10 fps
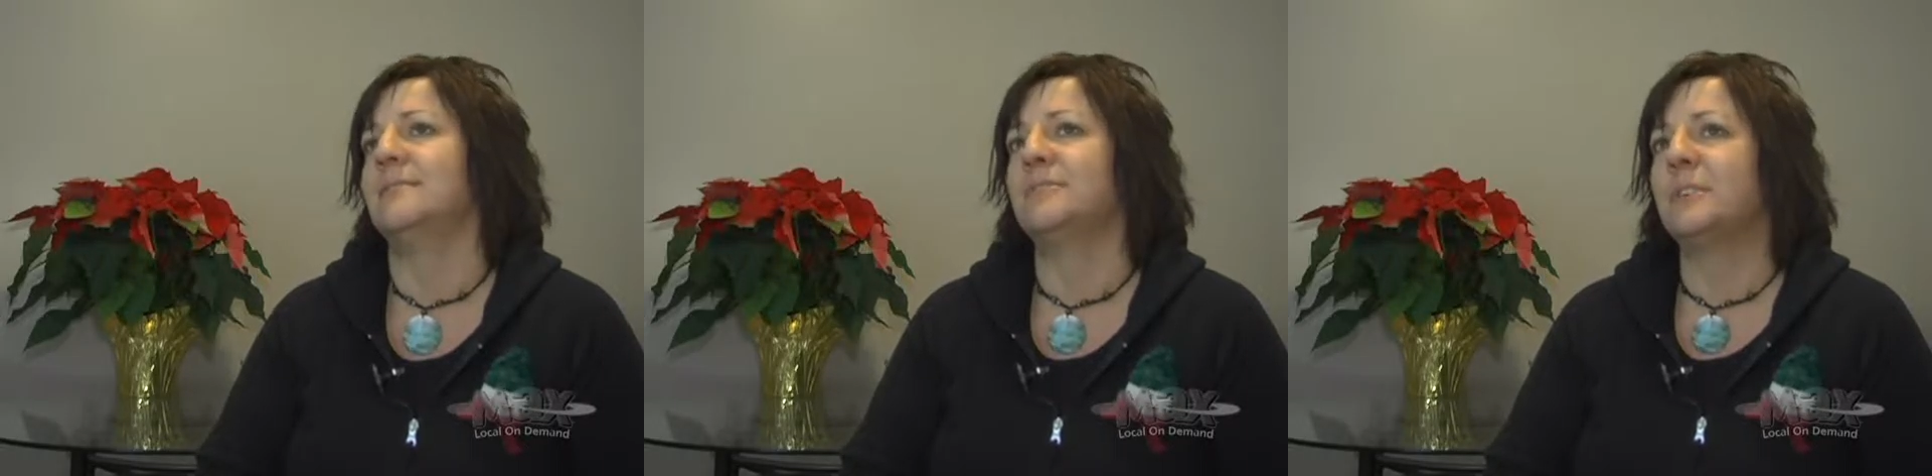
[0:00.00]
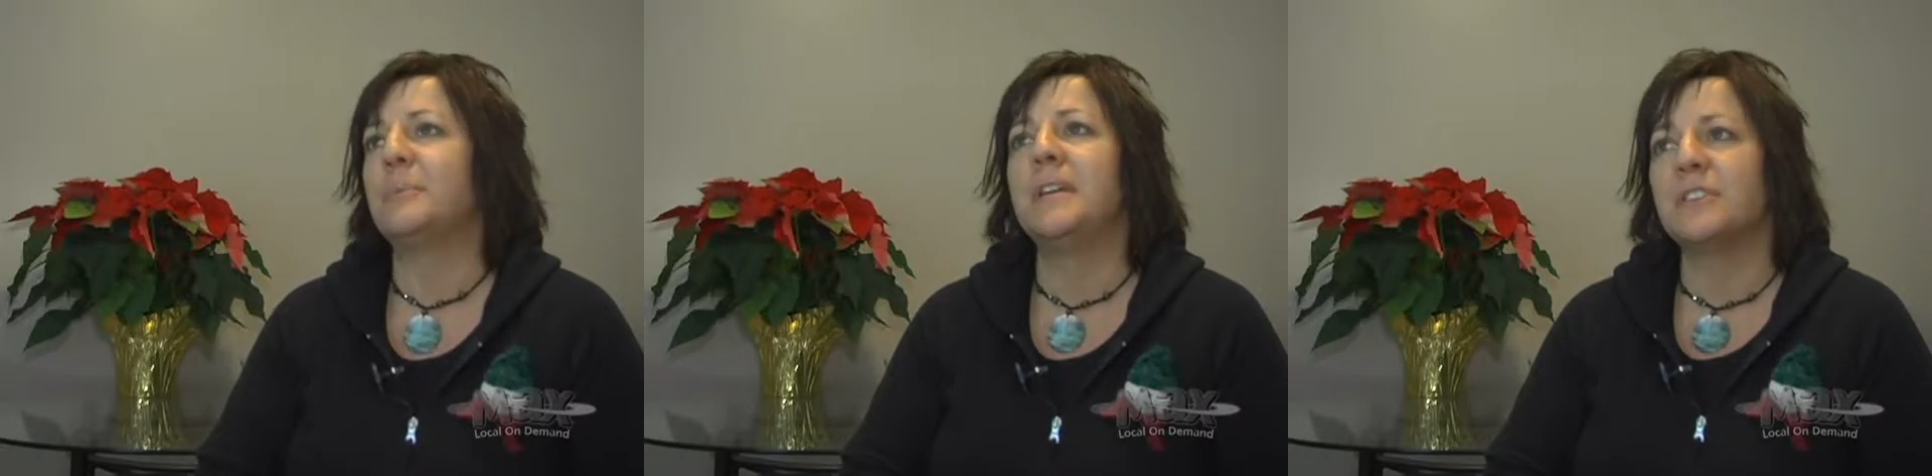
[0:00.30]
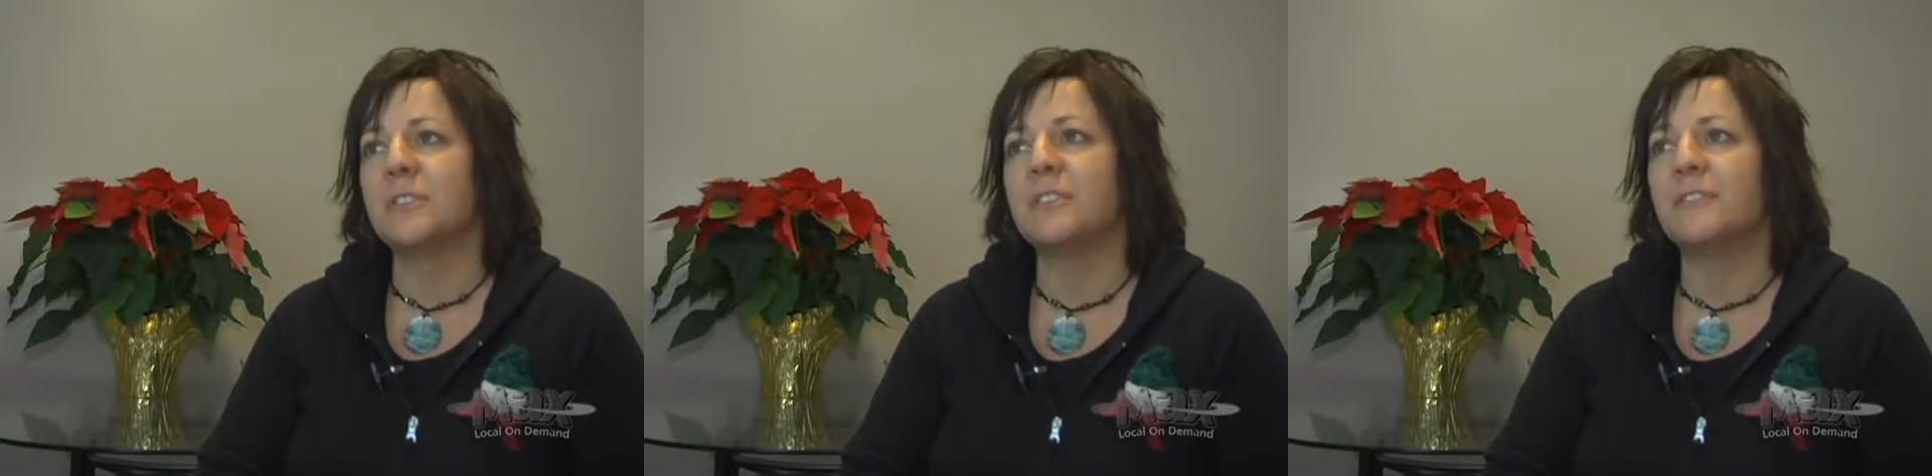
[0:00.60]
from
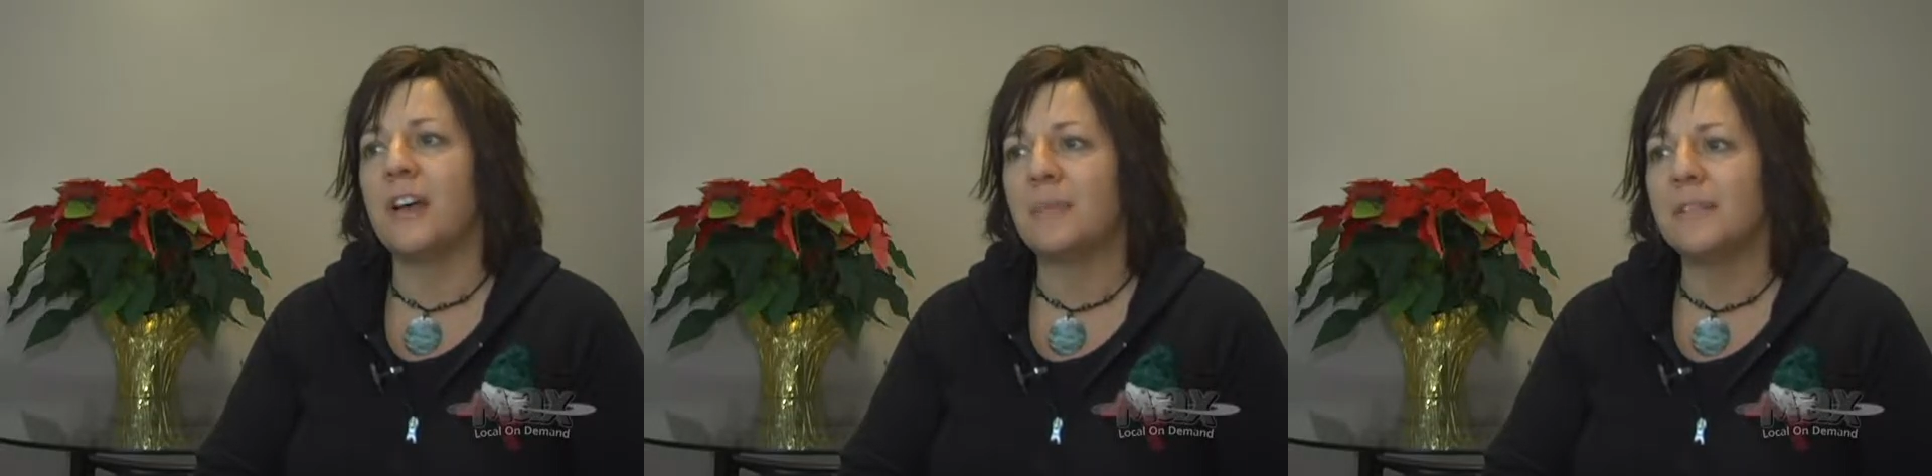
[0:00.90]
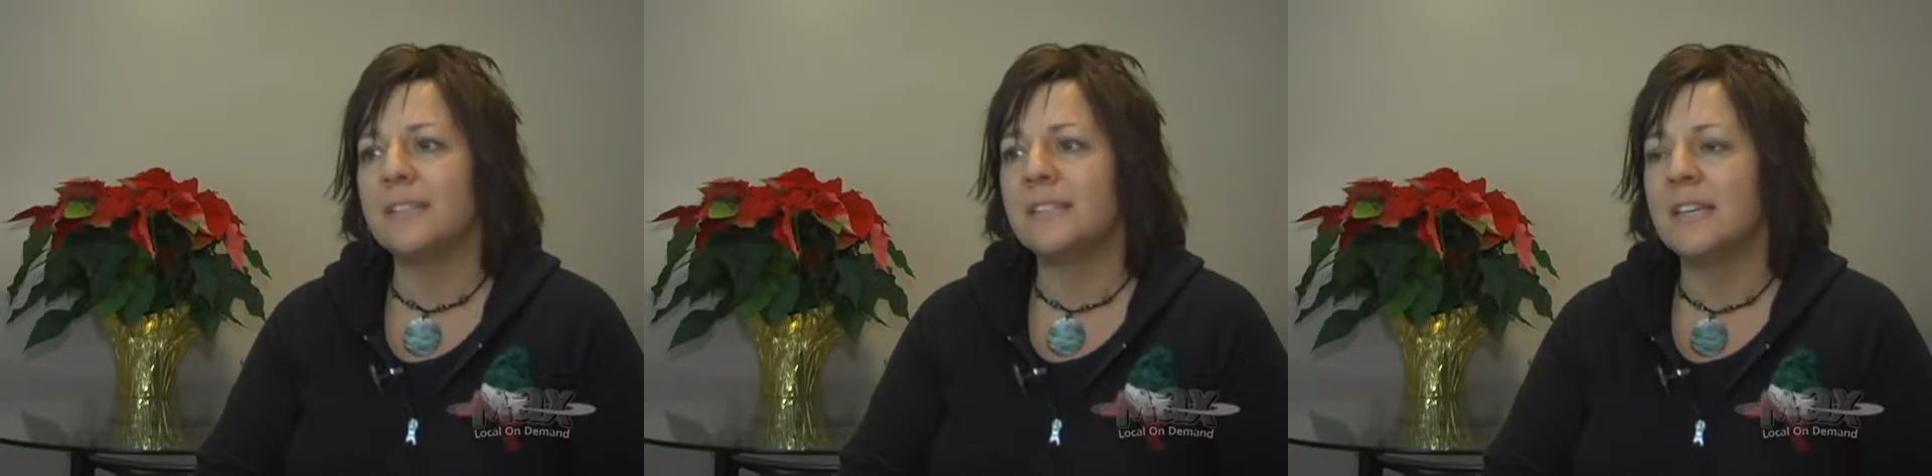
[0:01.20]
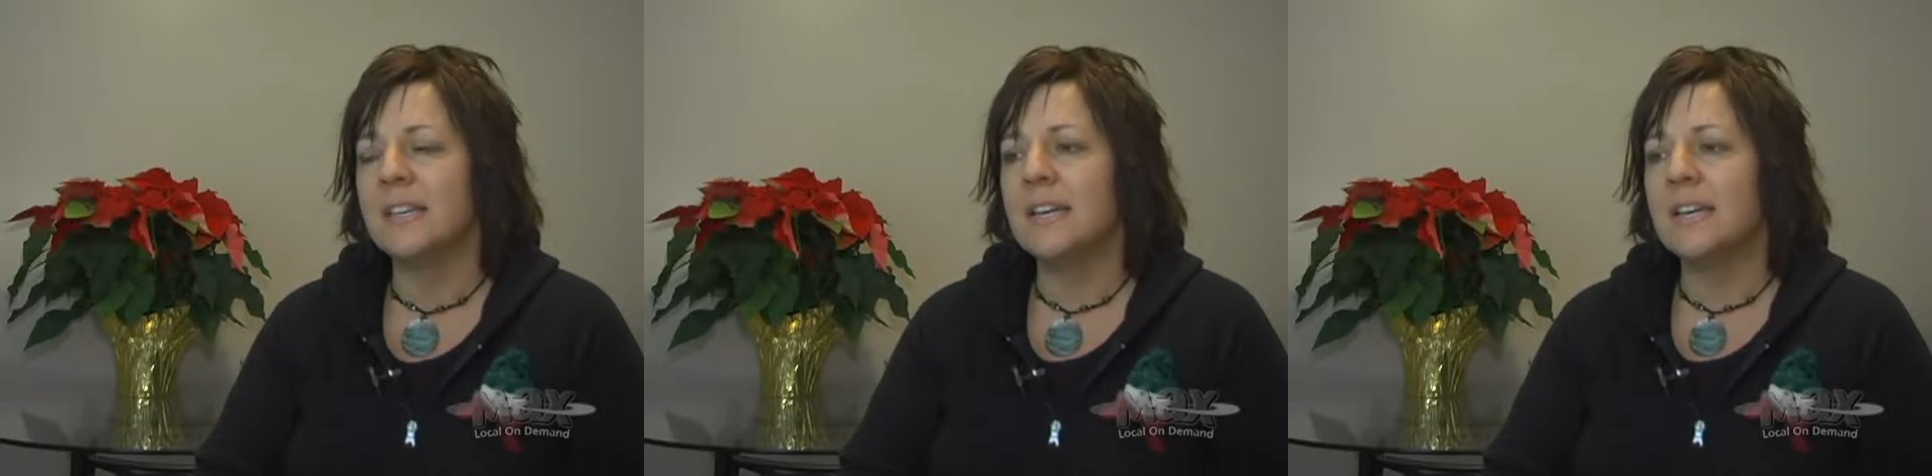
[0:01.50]
each of the families.